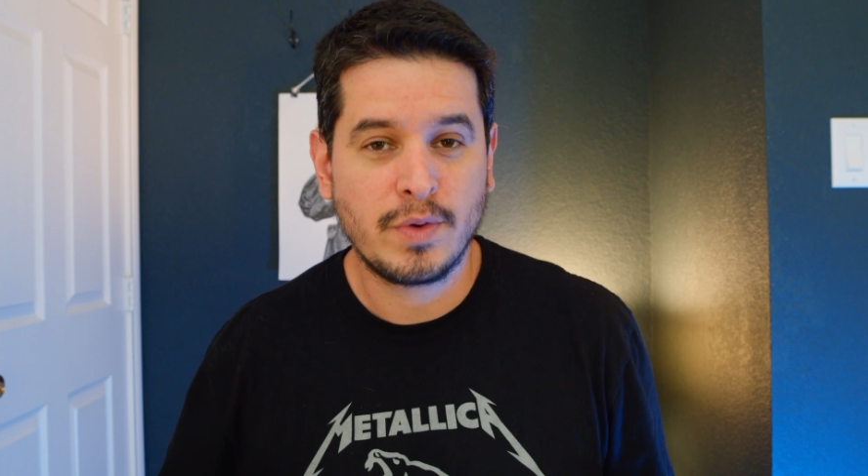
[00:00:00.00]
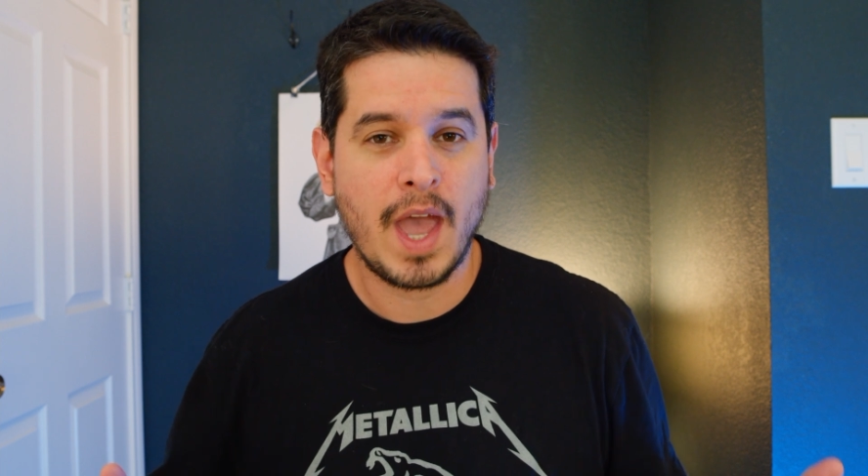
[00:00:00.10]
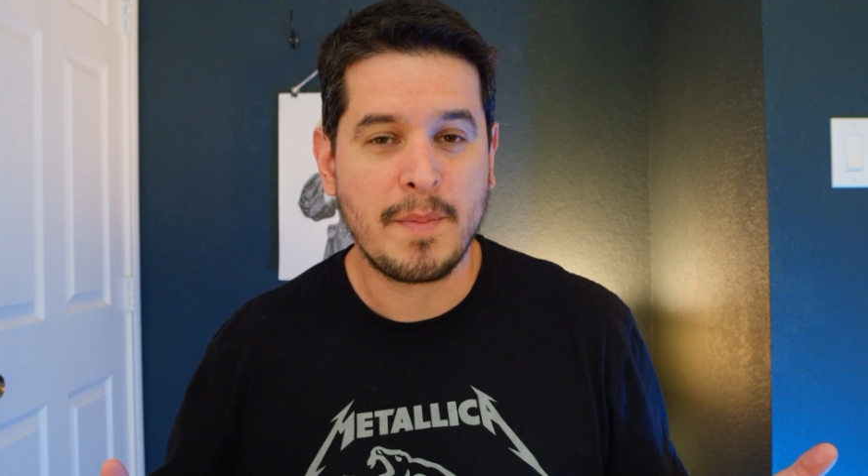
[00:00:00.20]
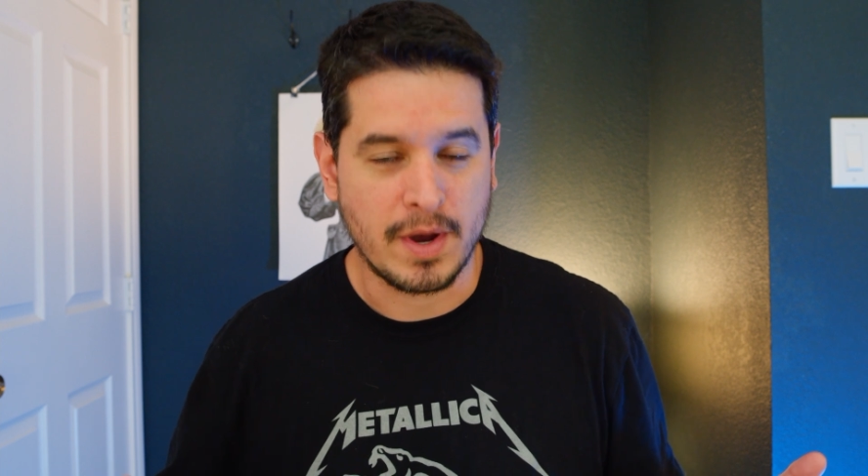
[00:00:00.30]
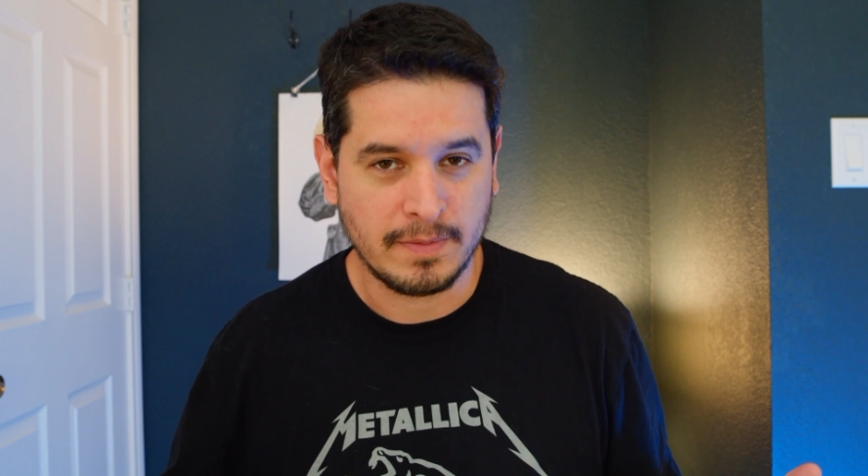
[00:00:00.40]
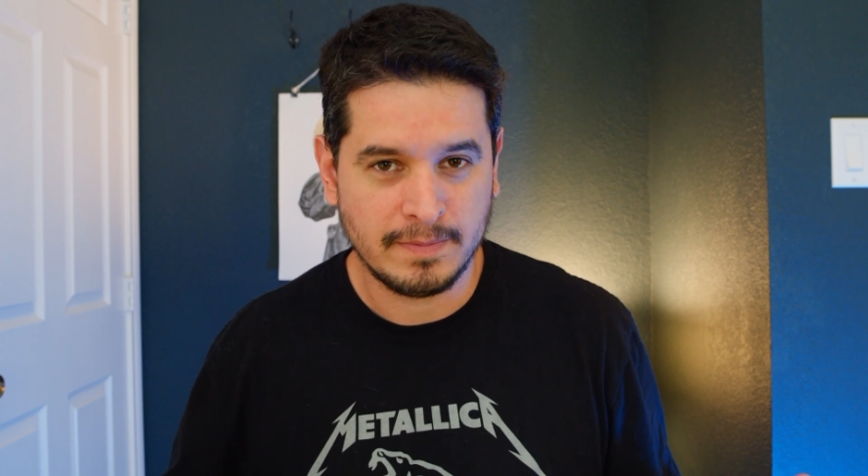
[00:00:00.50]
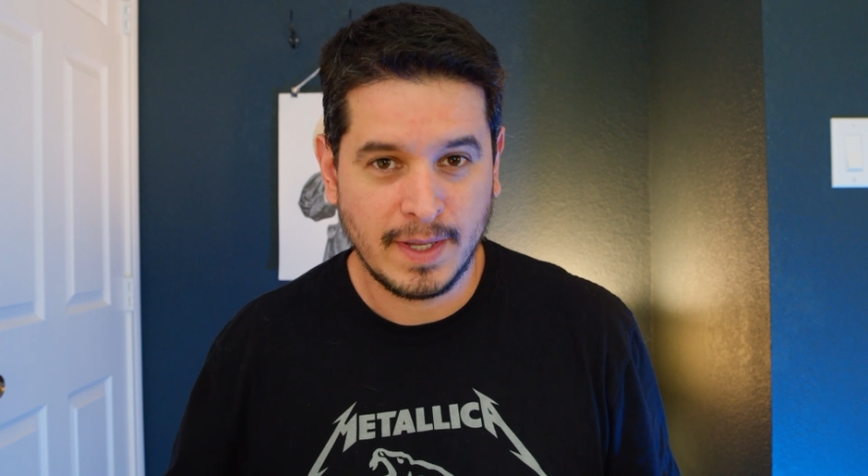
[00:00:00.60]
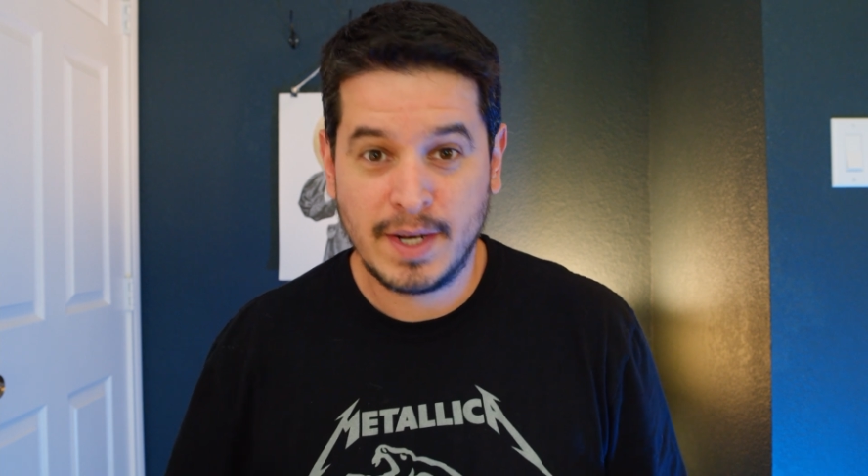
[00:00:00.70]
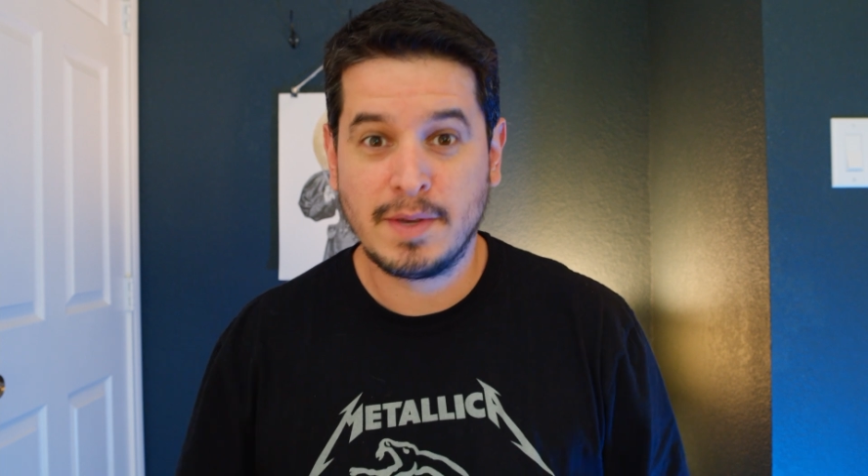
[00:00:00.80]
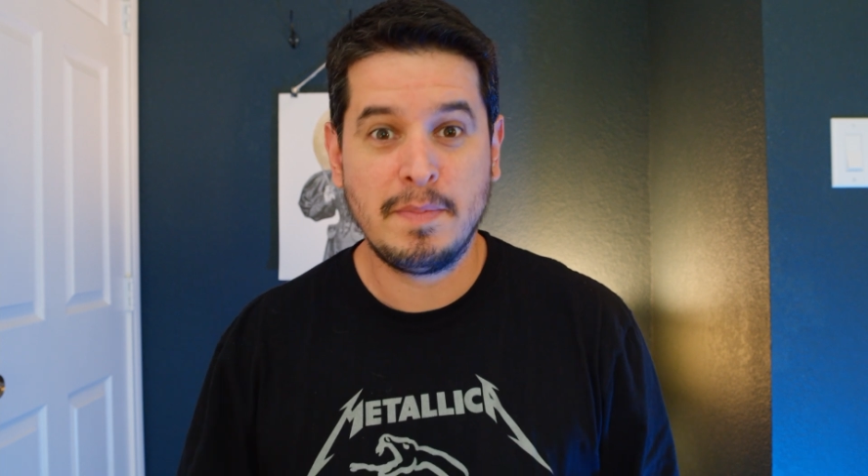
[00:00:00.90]
no camera.
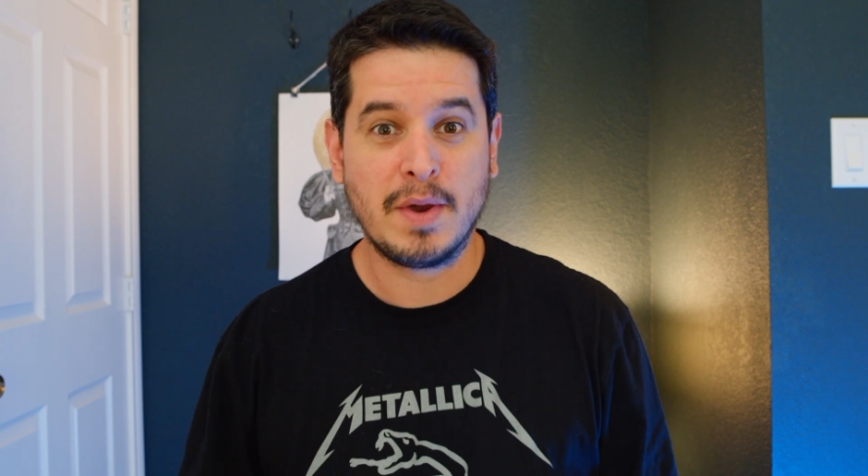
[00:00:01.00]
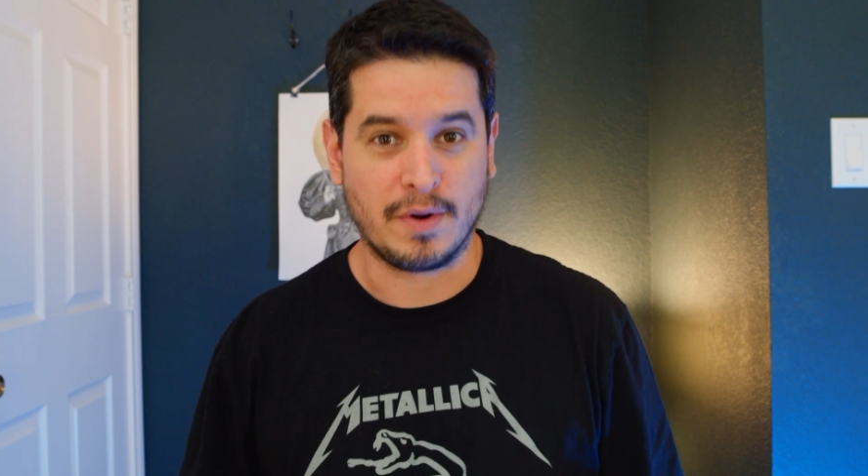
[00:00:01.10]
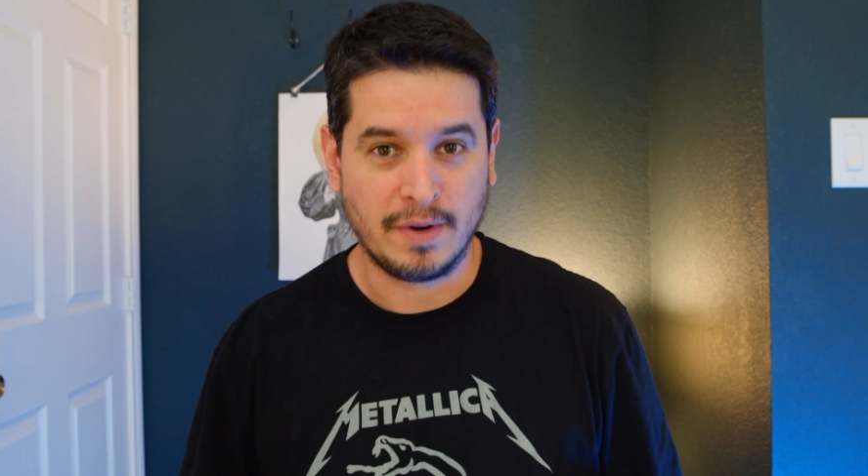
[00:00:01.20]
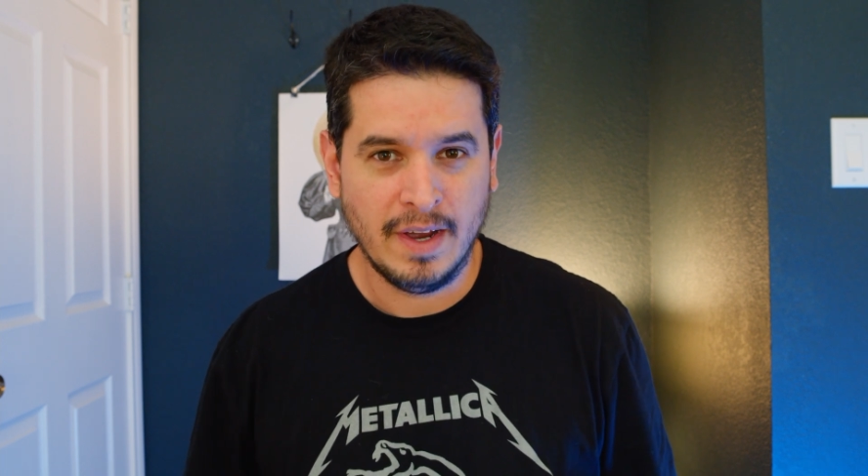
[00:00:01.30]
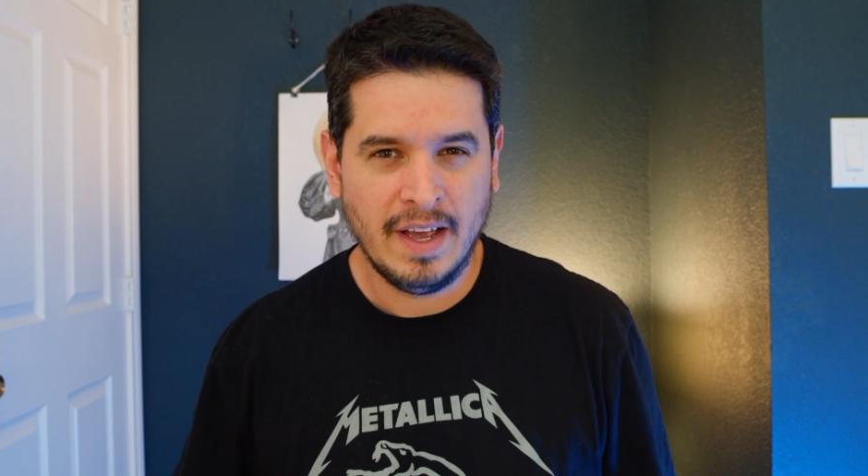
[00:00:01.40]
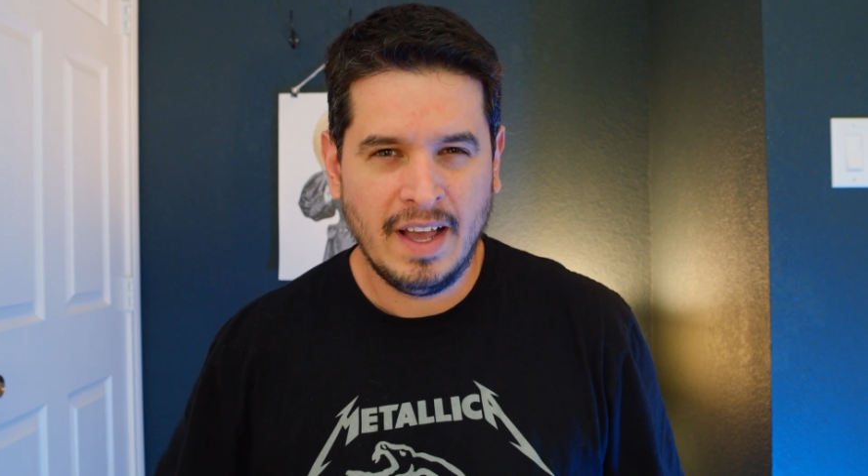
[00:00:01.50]
It is a mirror.